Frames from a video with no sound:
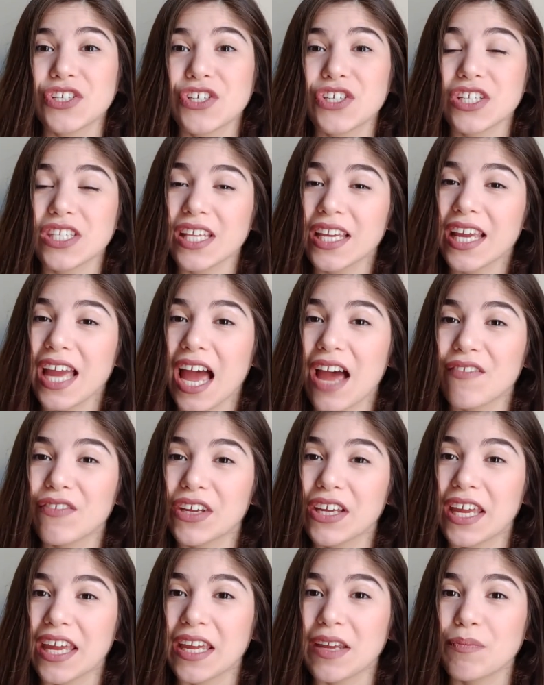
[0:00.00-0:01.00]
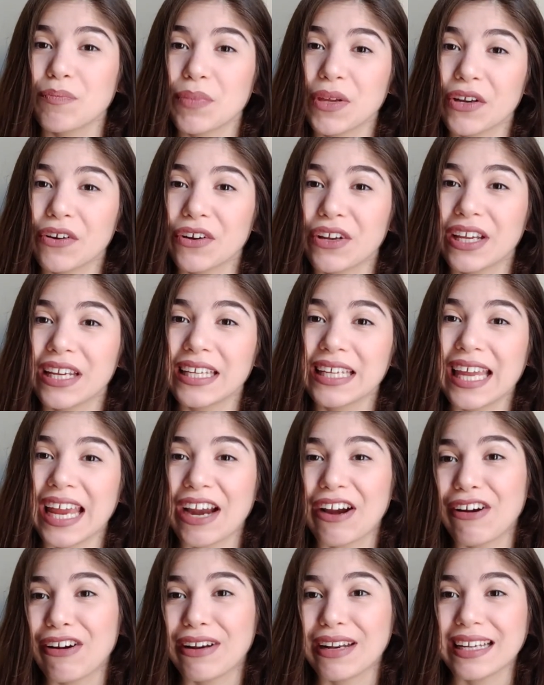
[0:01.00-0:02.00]
Just like having a period,
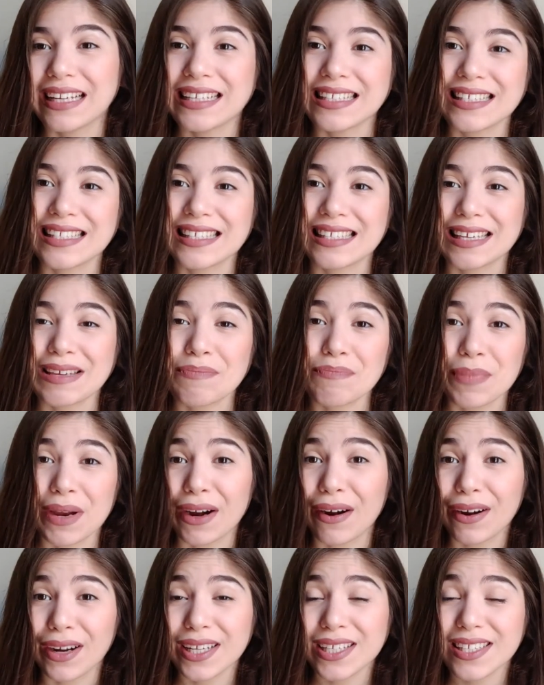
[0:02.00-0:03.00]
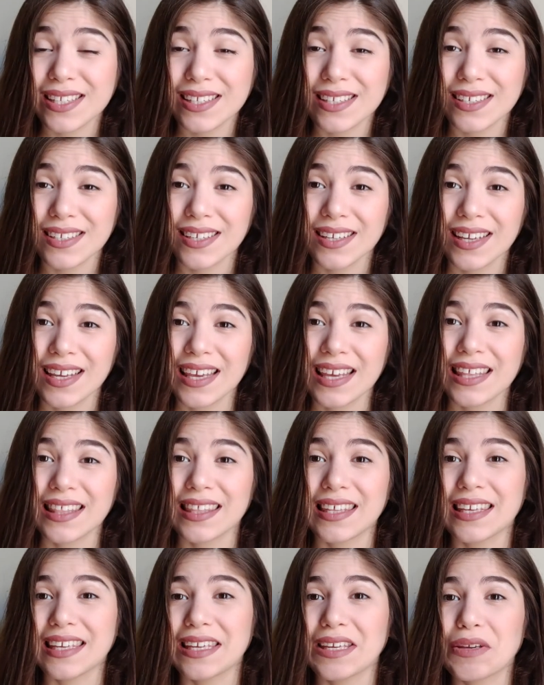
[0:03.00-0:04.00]
Karen is embarrassed.
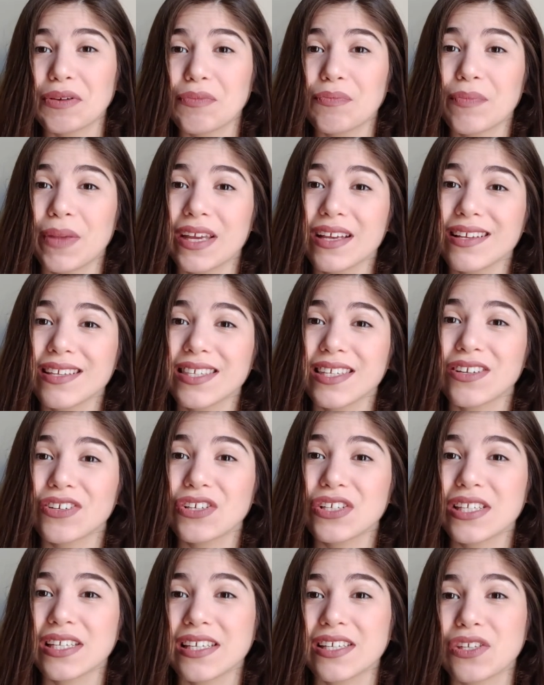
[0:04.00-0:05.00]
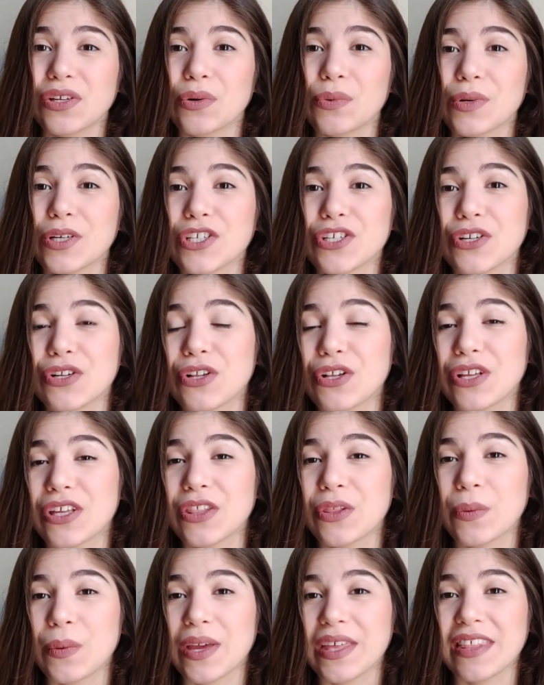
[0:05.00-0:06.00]
The manga series is original
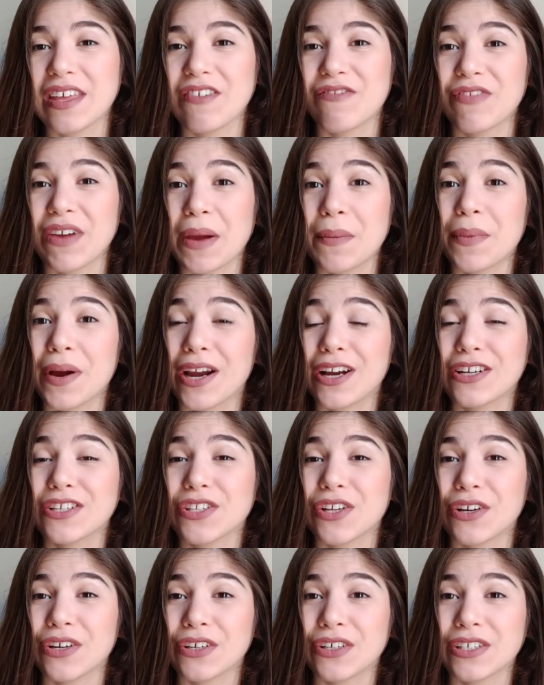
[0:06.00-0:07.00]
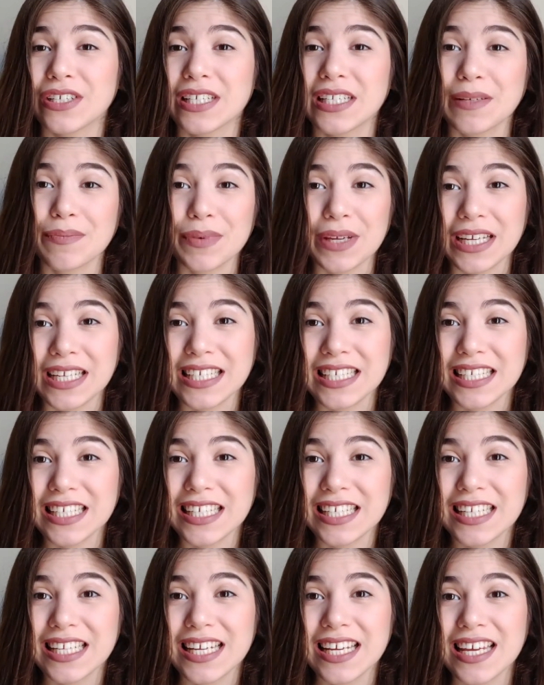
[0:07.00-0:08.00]
in the way that vampires are
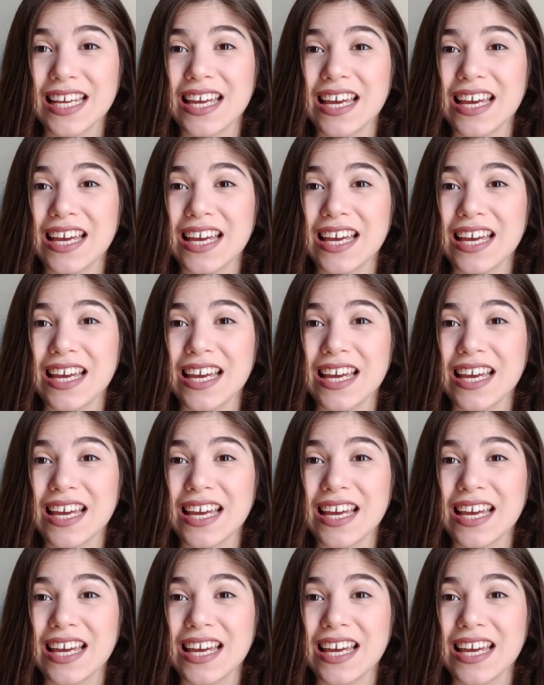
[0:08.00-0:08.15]
depicted.